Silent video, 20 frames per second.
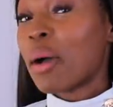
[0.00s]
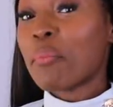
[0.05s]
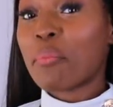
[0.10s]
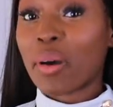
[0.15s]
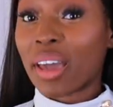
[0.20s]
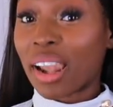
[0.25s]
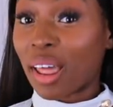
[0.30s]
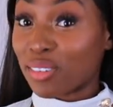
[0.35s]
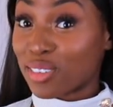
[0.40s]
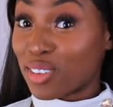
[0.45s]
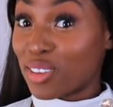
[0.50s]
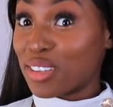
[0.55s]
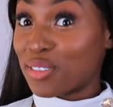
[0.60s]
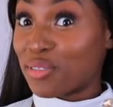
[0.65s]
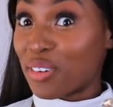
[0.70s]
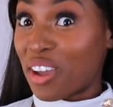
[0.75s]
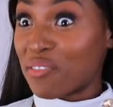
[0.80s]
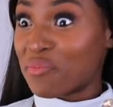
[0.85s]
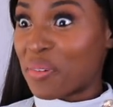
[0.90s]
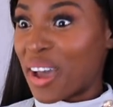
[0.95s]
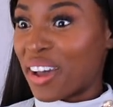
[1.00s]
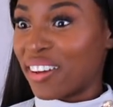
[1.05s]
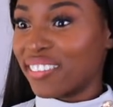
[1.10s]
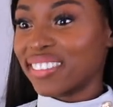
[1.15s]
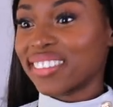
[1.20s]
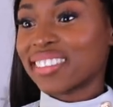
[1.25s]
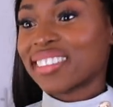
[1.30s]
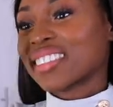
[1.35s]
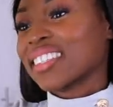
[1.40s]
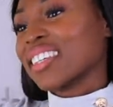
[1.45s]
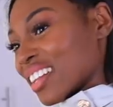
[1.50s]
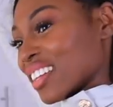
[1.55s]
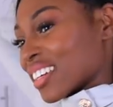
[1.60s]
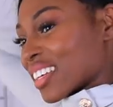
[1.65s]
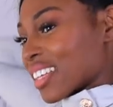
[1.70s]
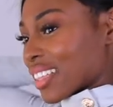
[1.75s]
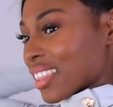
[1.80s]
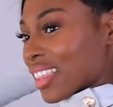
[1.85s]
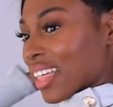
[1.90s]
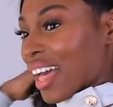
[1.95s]
But I was only five pounds.
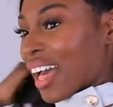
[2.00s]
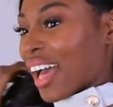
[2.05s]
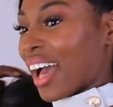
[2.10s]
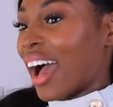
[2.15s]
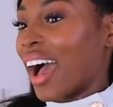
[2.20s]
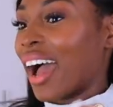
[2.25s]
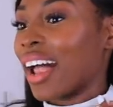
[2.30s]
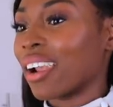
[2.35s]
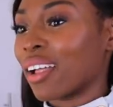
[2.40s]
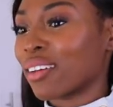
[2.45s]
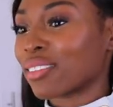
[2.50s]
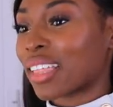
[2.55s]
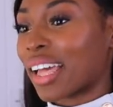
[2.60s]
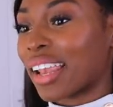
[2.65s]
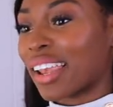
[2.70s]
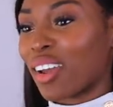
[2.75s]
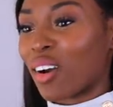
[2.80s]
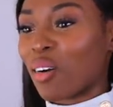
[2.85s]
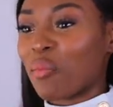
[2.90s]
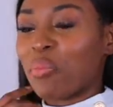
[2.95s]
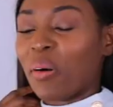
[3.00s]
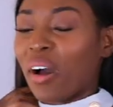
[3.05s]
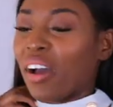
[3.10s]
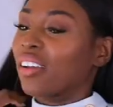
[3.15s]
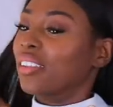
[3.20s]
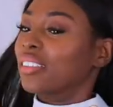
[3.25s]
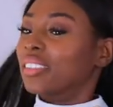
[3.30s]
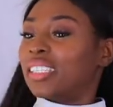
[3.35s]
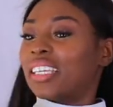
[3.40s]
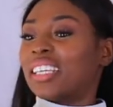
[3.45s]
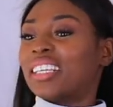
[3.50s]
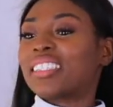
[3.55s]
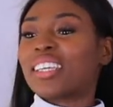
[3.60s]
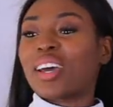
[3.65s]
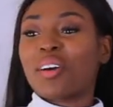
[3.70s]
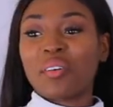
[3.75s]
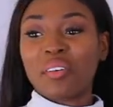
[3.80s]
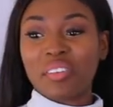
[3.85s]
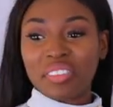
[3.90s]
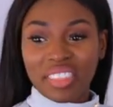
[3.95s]
Look at that. I love that little button
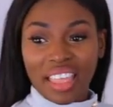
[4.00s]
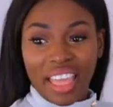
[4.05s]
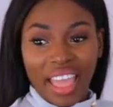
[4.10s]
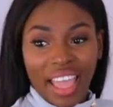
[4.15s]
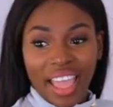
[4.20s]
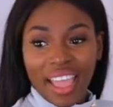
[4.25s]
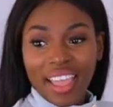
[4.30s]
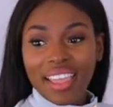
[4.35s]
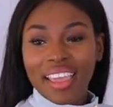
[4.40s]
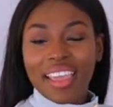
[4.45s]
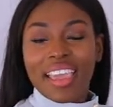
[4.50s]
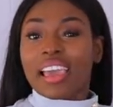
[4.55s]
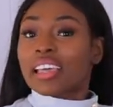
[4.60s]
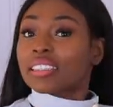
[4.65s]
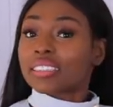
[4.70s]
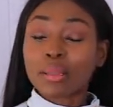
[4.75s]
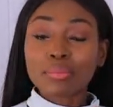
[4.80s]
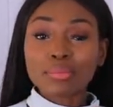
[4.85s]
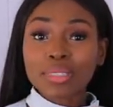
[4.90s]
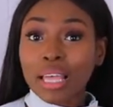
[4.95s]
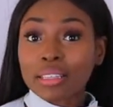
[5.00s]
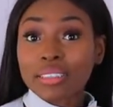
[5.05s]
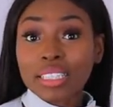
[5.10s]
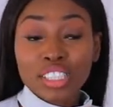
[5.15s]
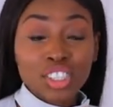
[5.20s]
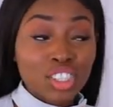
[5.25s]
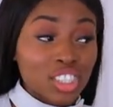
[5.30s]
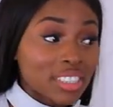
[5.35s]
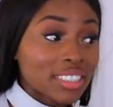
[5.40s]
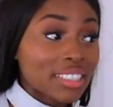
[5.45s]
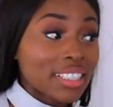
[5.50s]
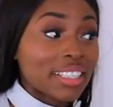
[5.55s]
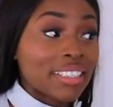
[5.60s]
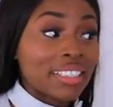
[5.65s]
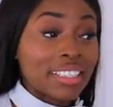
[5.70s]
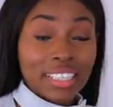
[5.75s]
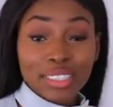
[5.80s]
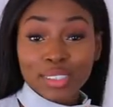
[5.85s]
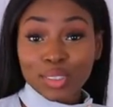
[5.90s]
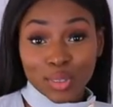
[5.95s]
detail on there. Sometimes it's just
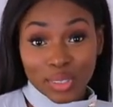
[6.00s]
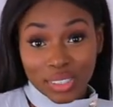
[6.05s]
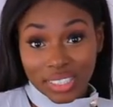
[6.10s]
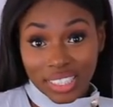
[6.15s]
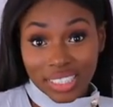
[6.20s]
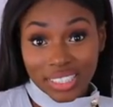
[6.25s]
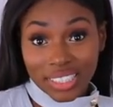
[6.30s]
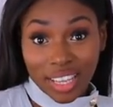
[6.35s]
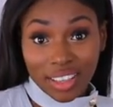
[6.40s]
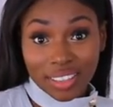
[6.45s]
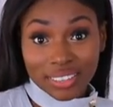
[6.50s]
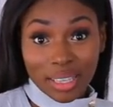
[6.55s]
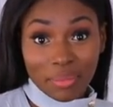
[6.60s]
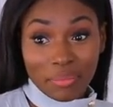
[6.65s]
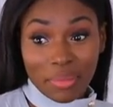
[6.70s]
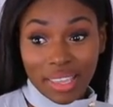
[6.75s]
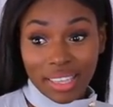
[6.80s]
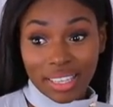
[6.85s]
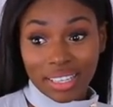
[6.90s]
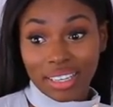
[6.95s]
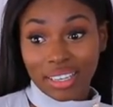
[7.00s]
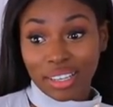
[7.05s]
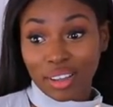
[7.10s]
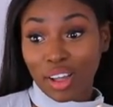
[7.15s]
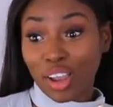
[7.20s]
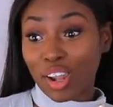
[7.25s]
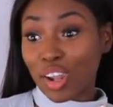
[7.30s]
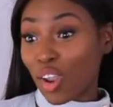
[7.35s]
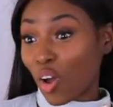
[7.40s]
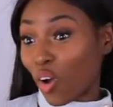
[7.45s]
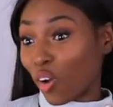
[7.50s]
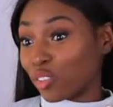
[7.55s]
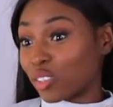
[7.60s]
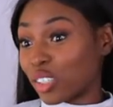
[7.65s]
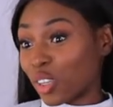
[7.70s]
little details that make a, a lot of